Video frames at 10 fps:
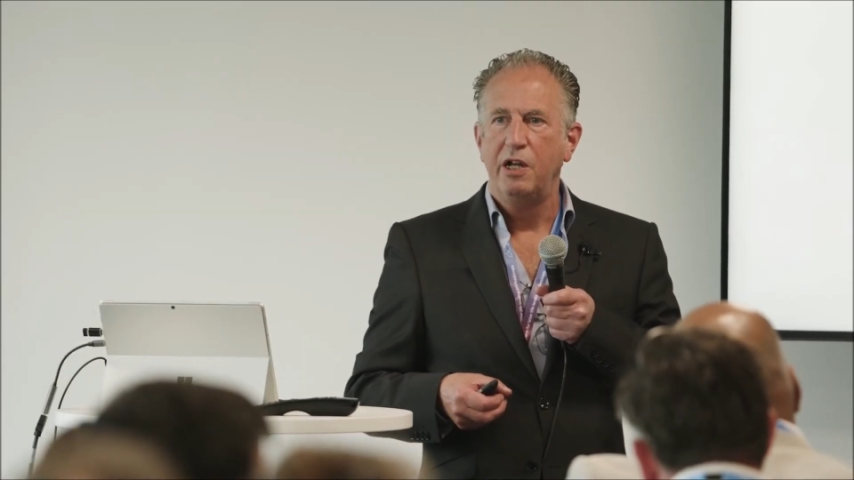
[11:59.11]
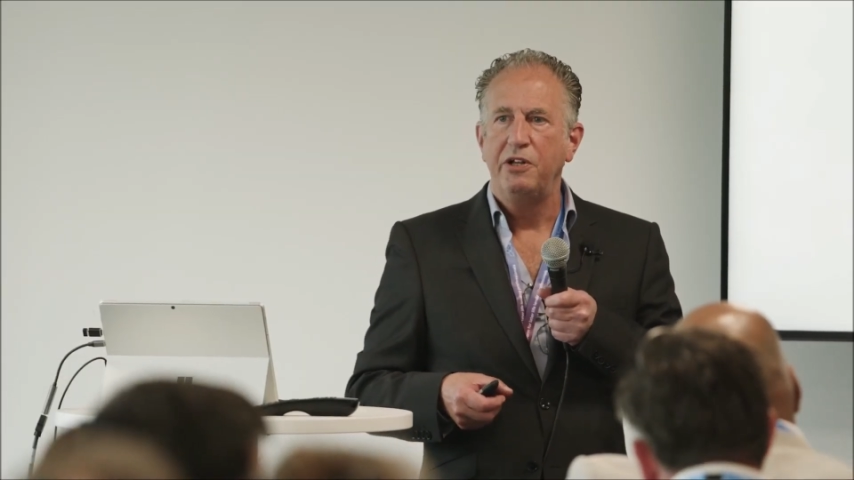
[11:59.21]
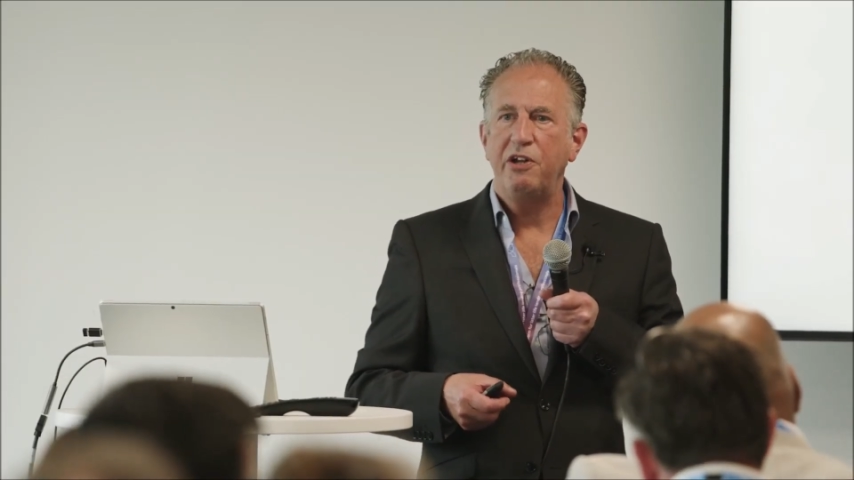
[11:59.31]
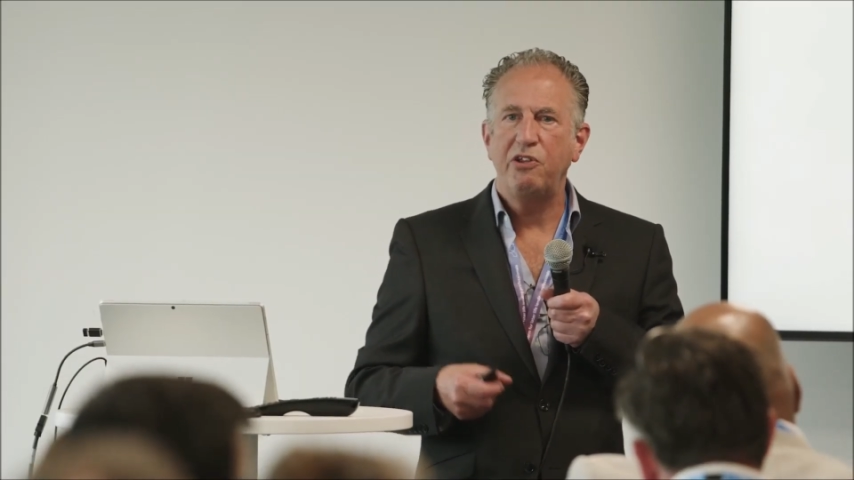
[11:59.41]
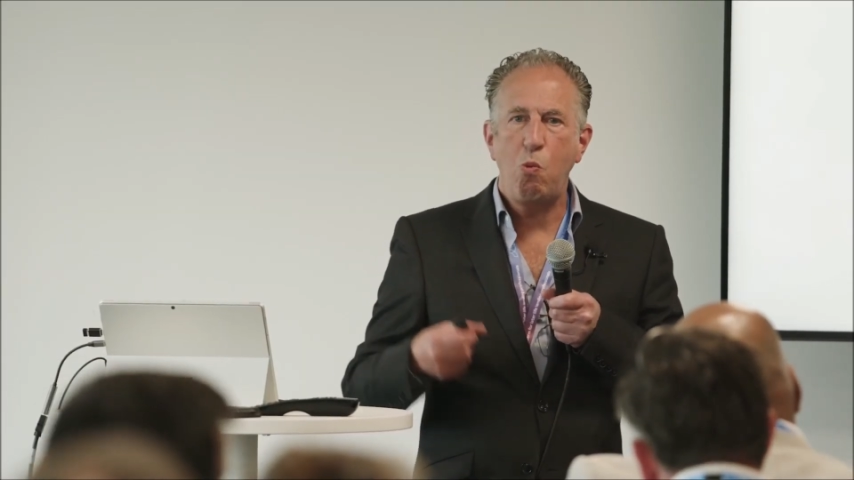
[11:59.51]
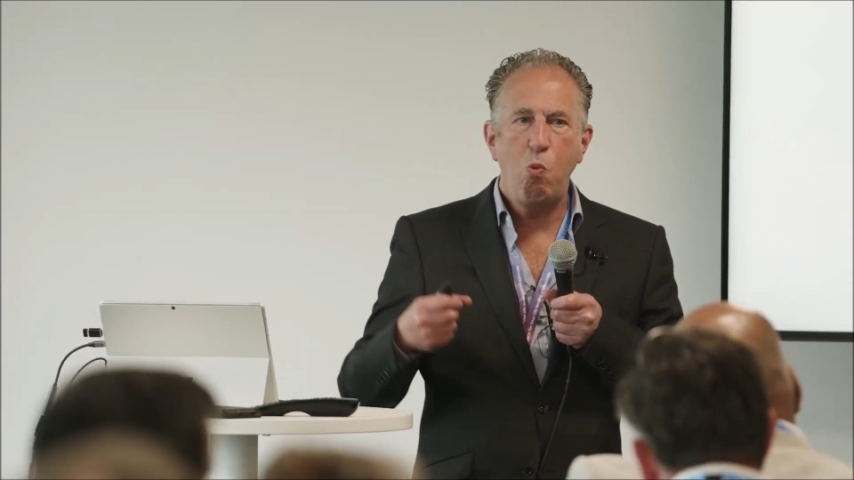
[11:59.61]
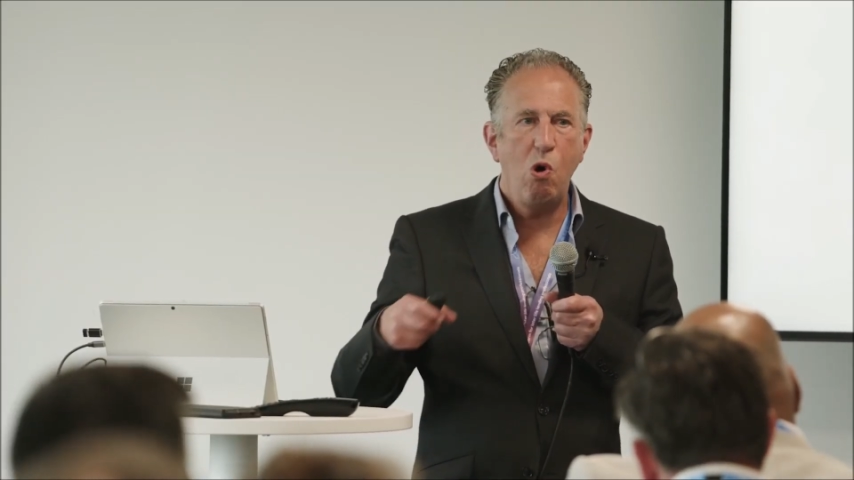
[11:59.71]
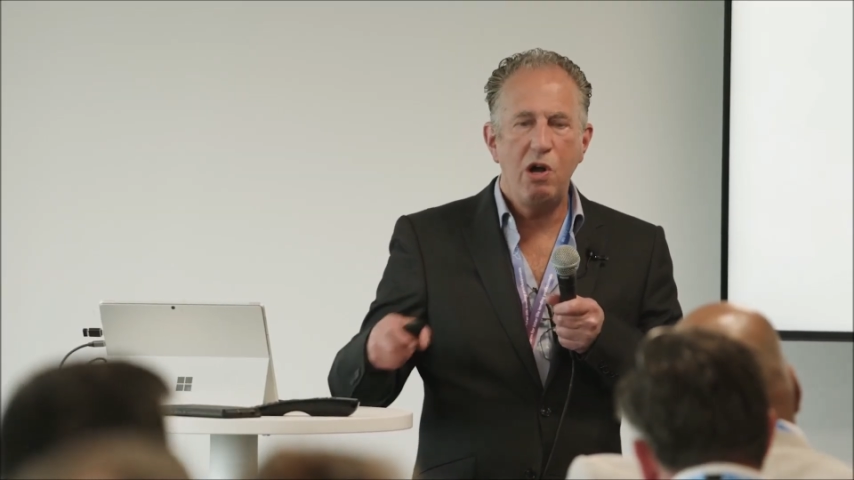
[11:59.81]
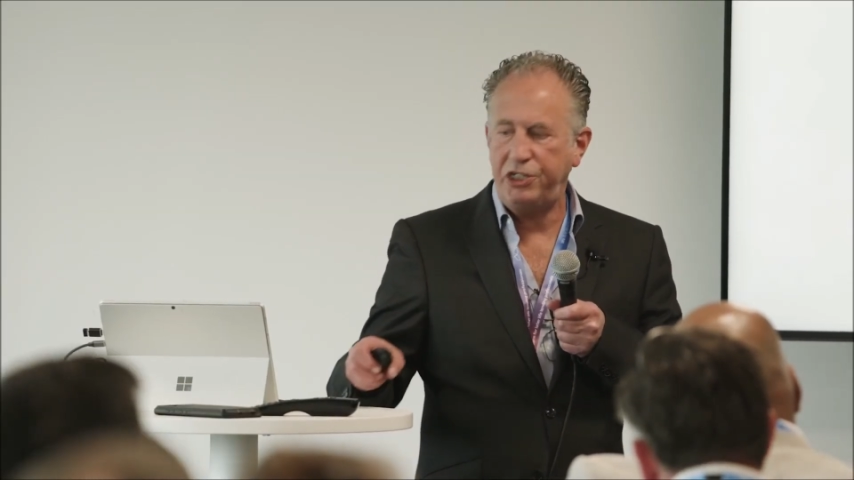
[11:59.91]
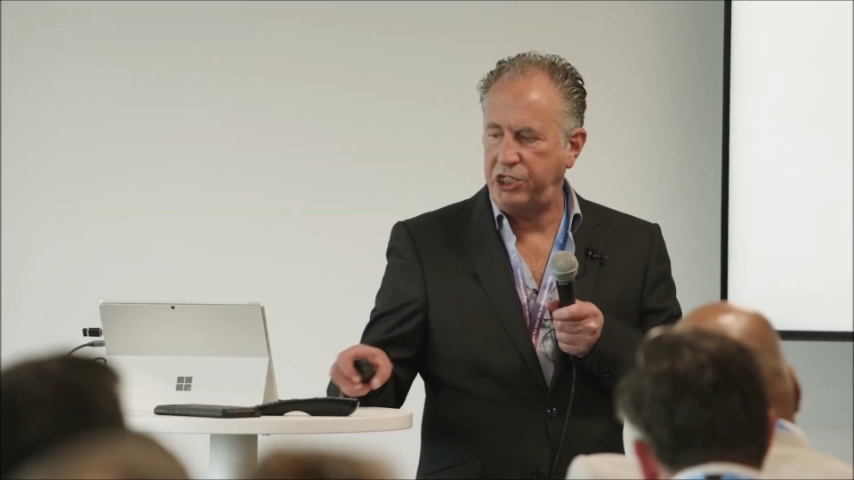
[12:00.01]
You know, the
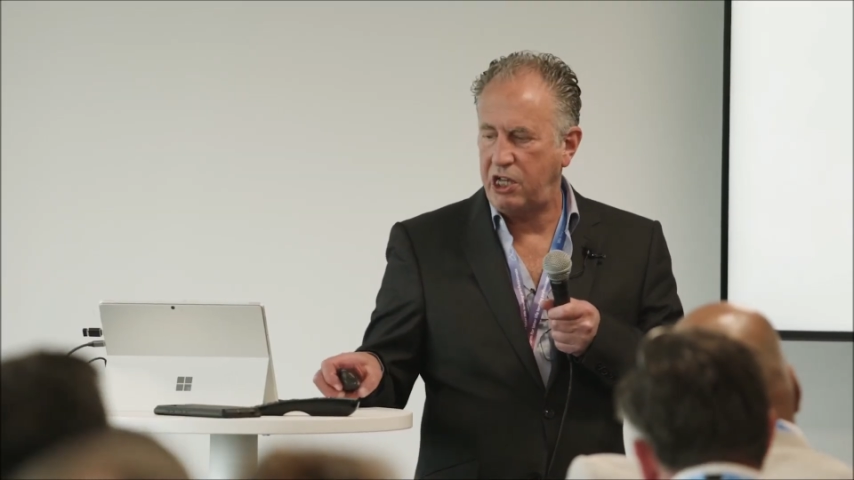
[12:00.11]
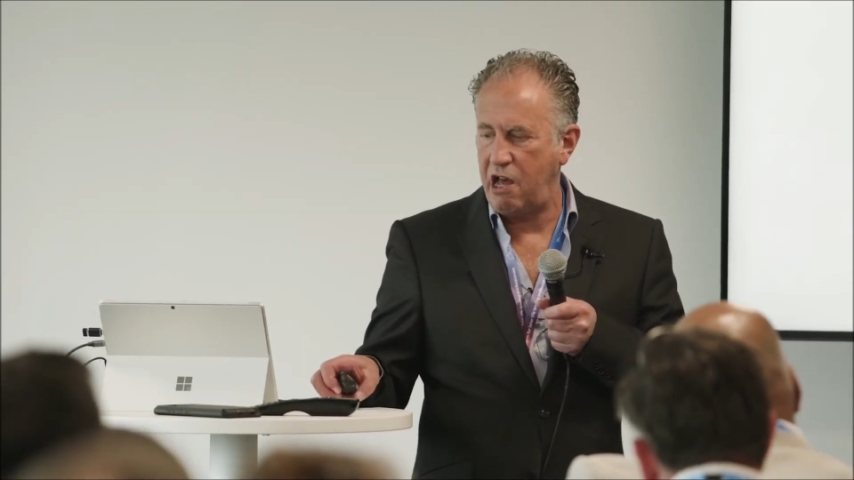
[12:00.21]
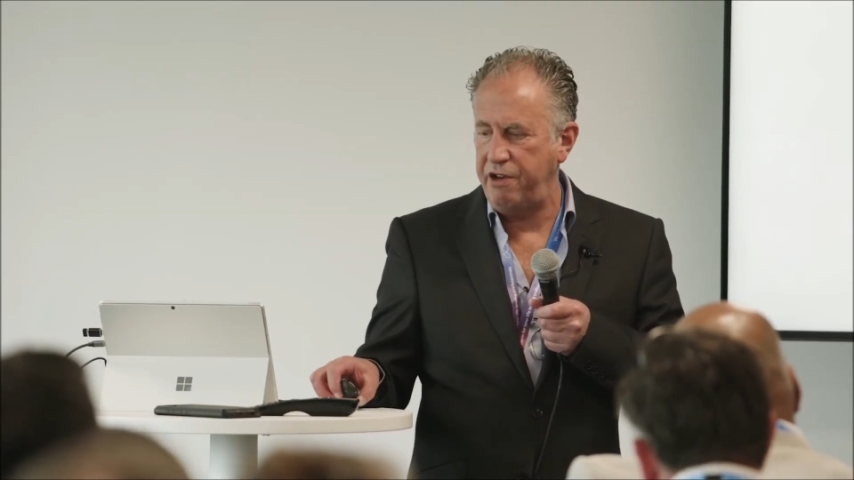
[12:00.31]
worst kind of